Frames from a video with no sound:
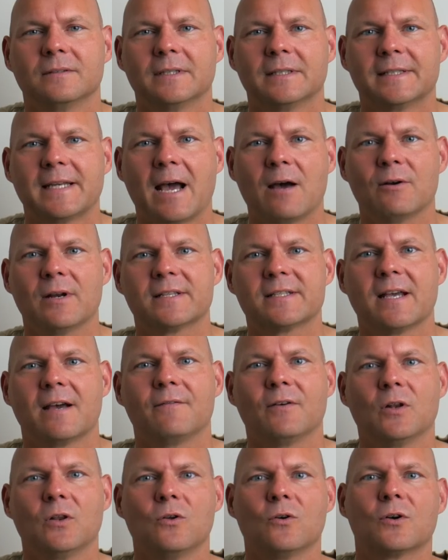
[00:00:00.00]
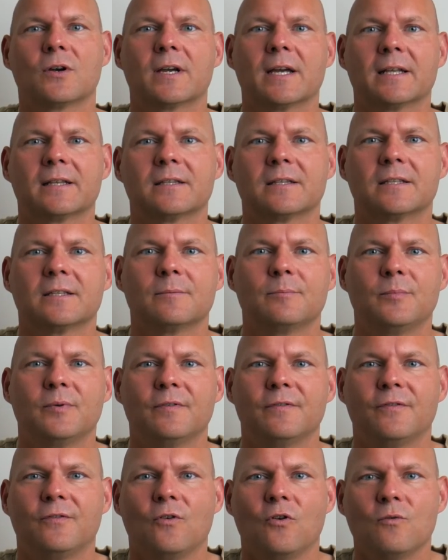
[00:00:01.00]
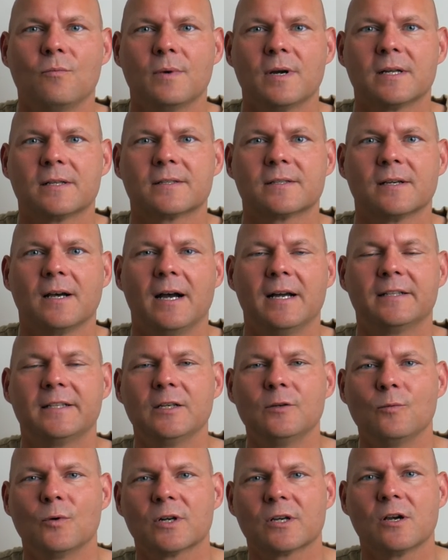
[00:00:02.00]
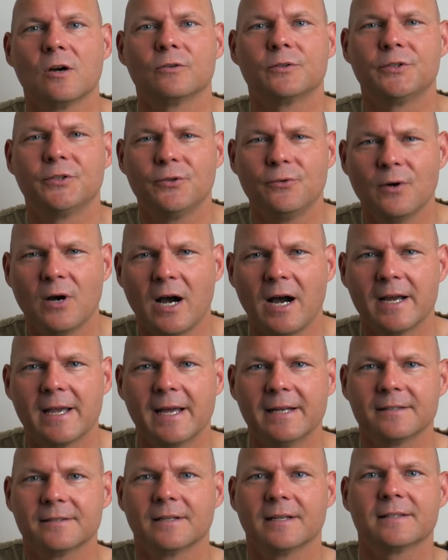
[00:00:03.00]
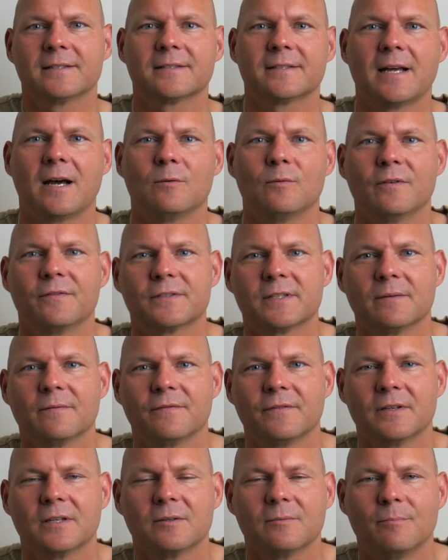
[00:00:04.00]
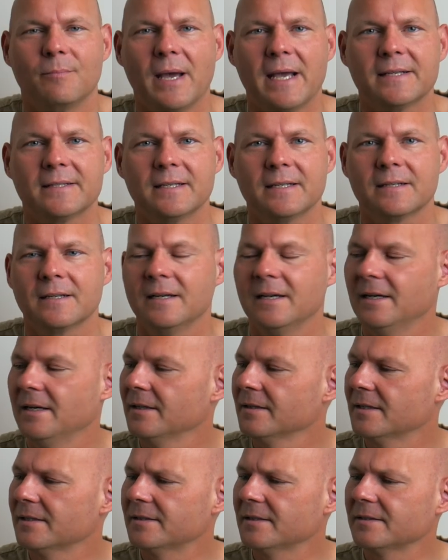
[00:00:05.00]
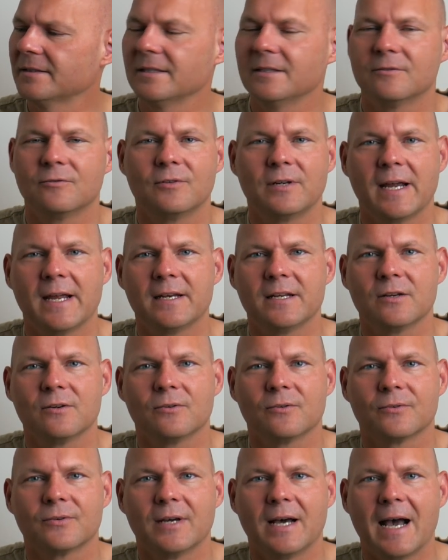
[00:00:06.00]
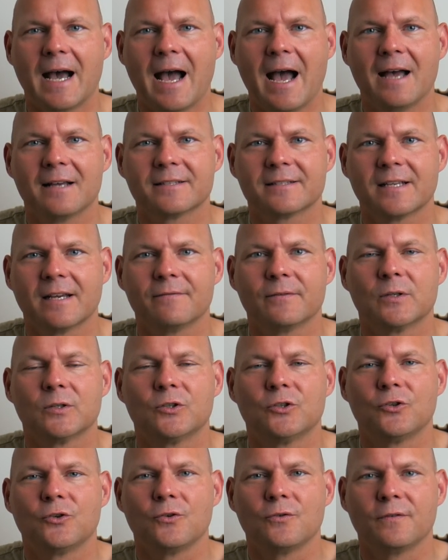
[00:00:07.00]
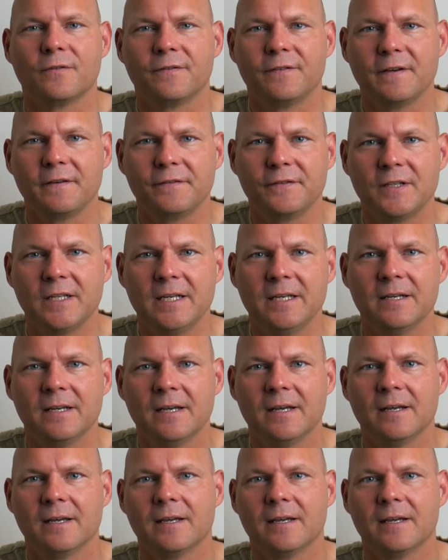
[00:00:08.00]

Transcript: Now let's have a look at the performance. I didn't want to go too high end. Let's start with something basic. This is the Radeon R7 250.